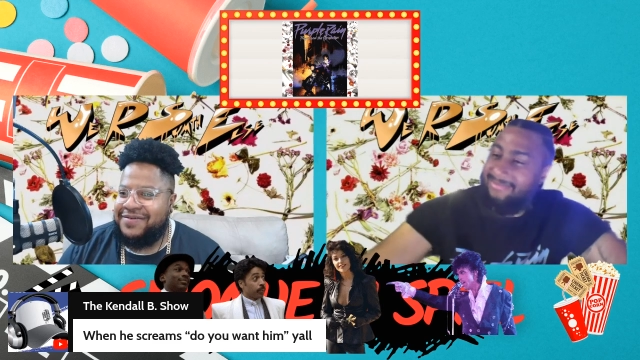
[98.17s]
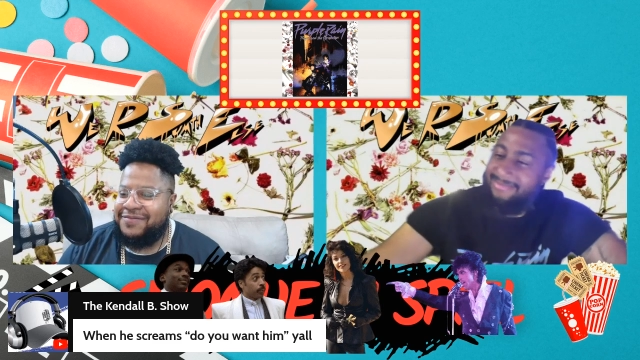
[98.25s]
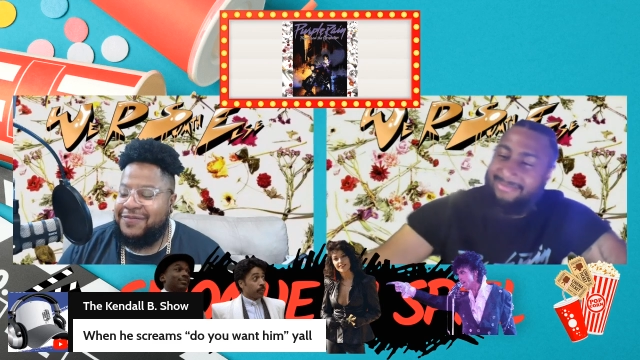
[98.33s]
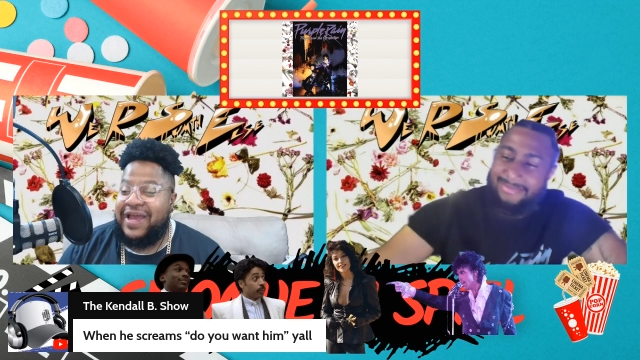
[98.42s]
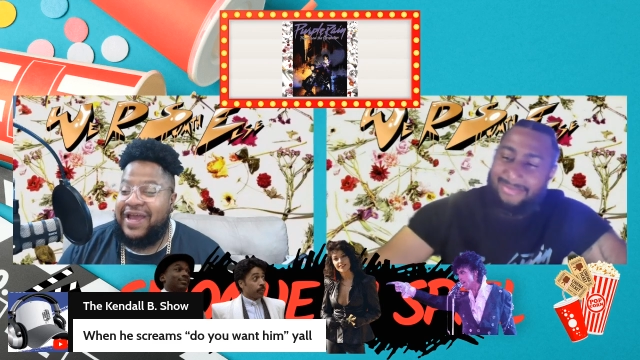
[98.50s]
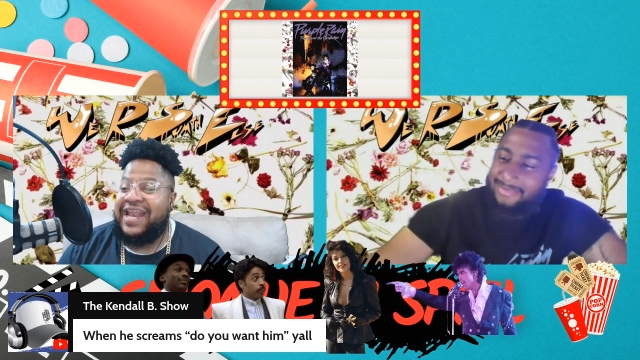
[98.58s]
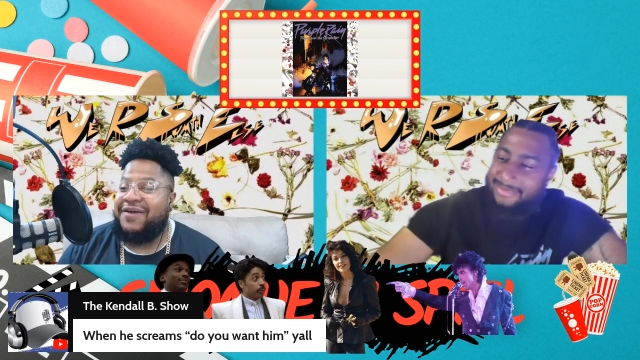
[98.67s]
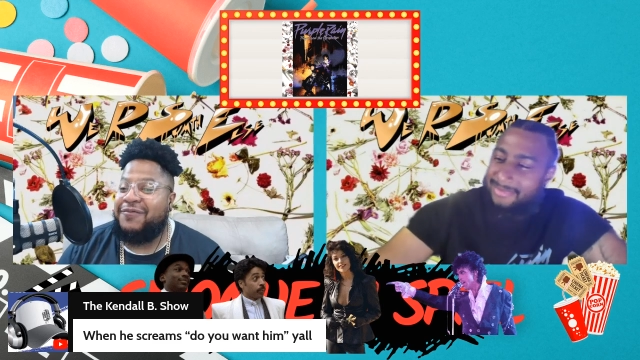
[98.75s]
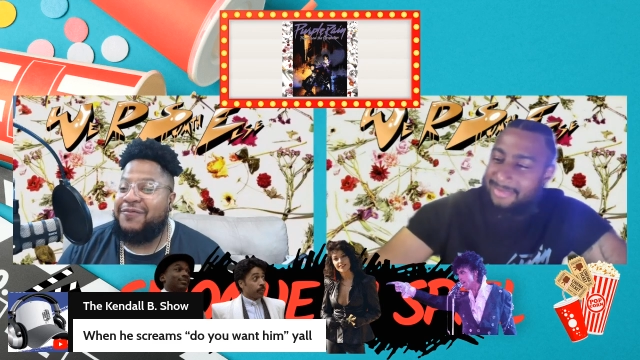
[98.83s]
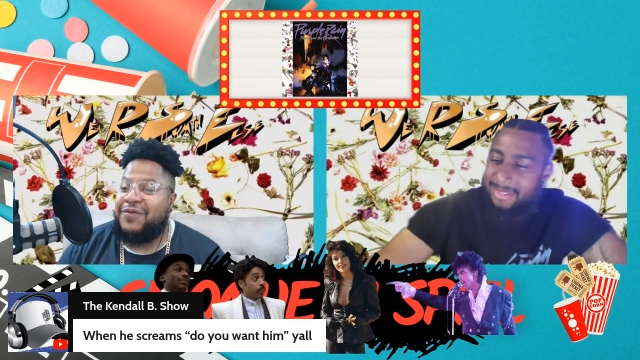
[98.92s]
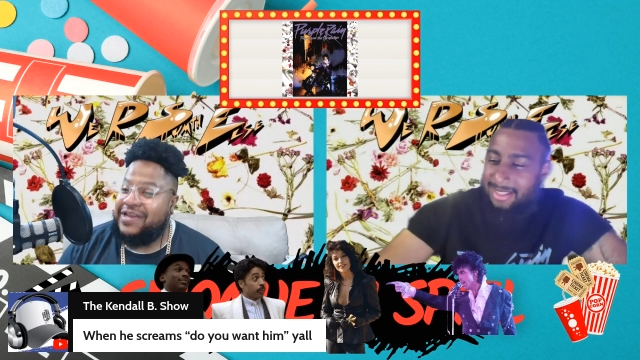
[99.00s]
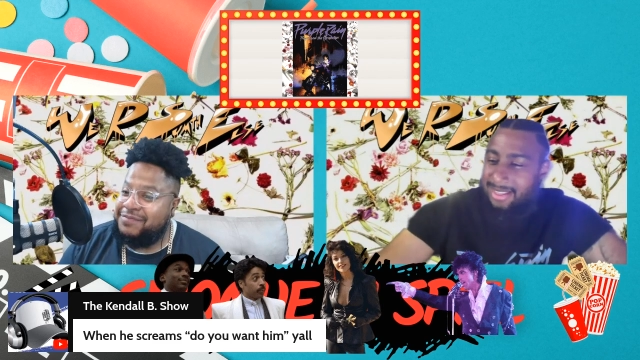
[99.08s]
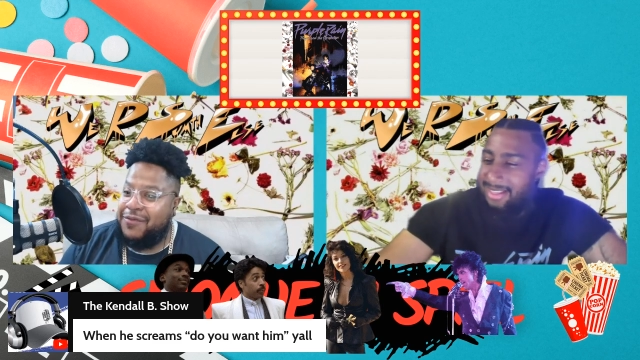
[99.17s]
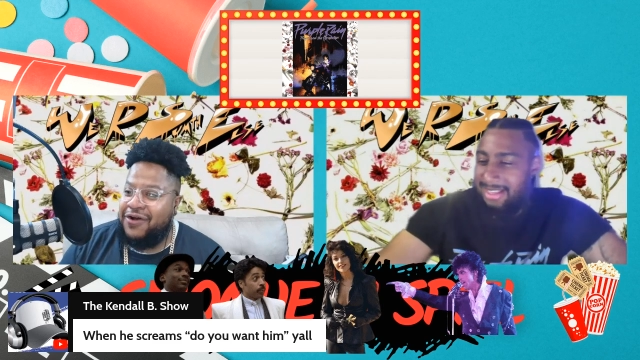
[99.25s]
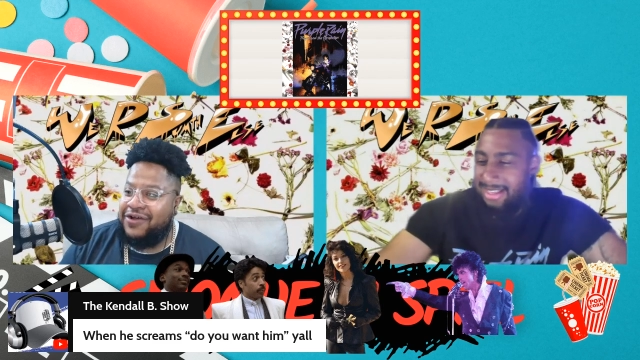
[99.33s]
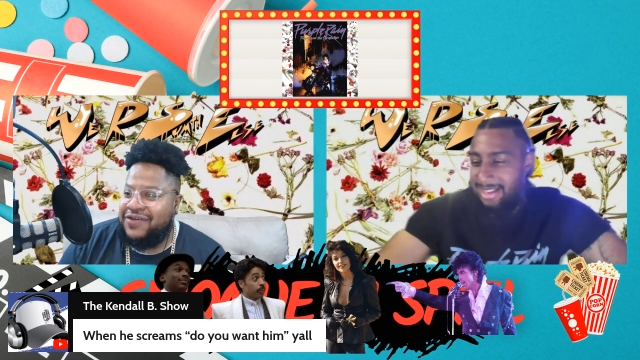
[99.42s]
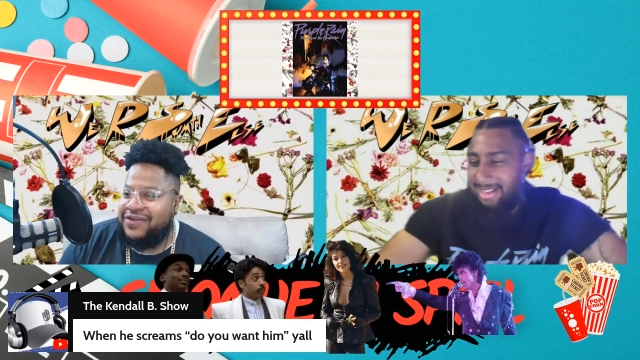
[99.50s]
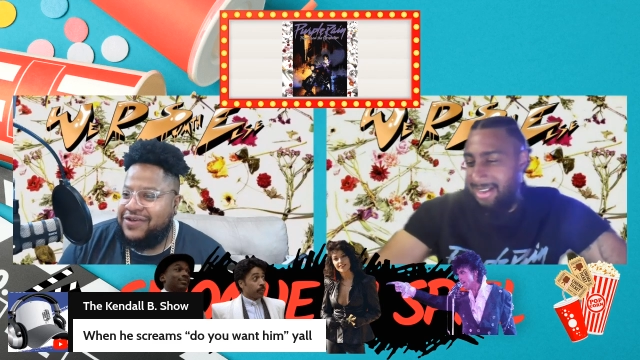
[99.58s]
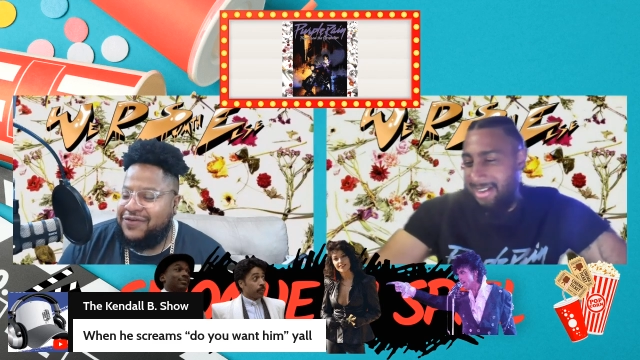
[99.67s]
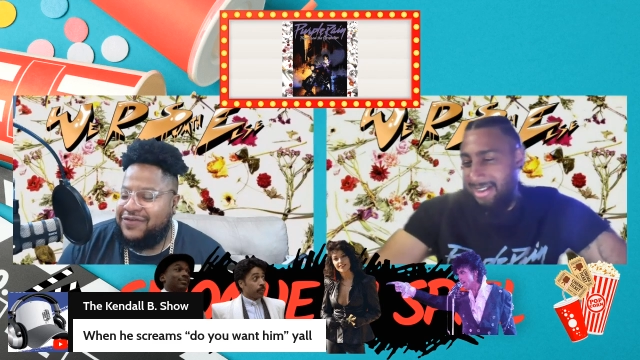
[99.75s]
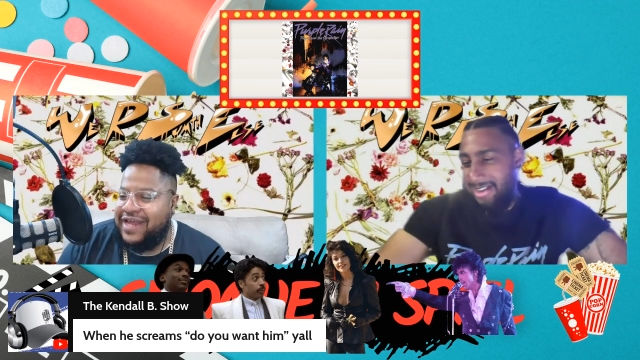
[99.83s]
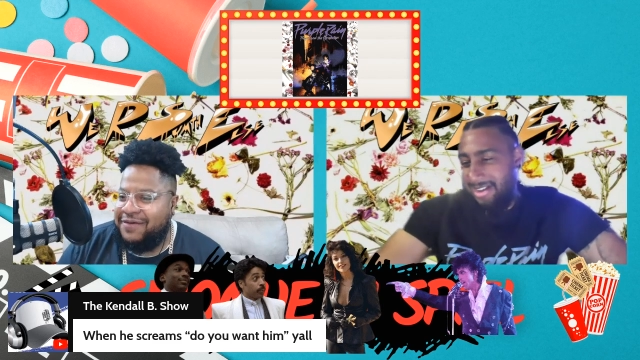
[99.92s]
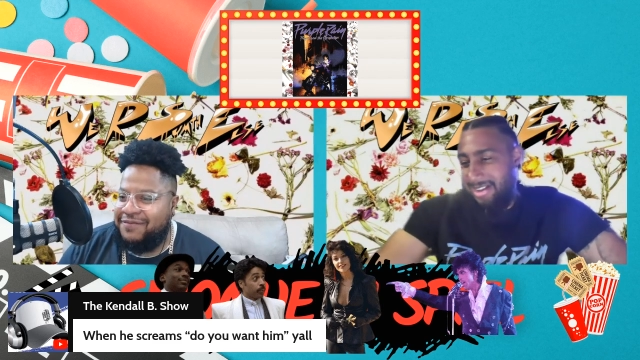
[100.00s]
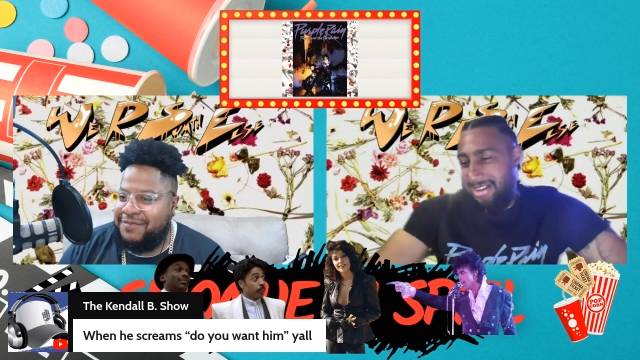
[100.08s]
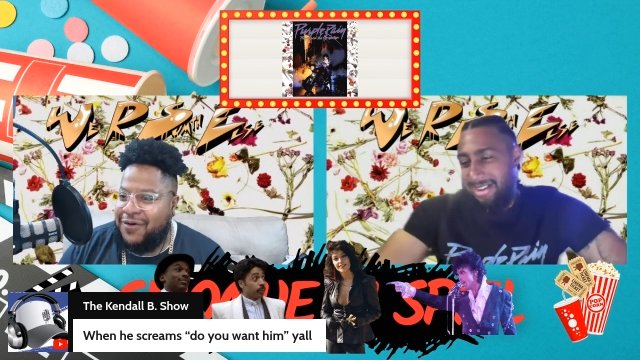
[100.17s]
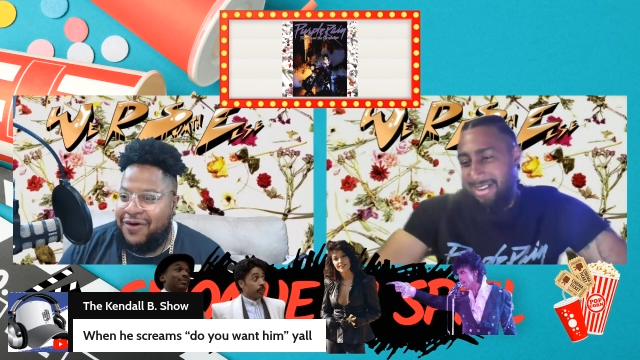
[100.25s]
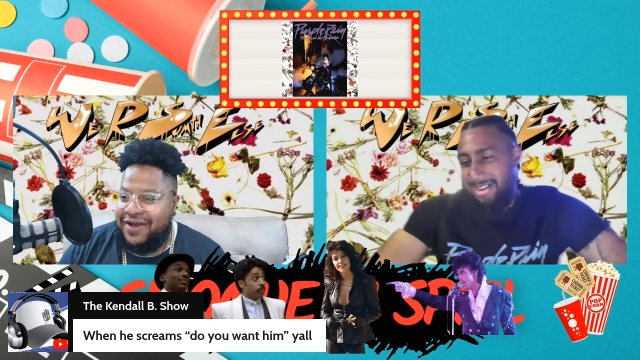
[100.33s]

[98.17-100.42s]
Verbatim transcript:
Speaker 1: We ain't what is Morris gonna do with that? More,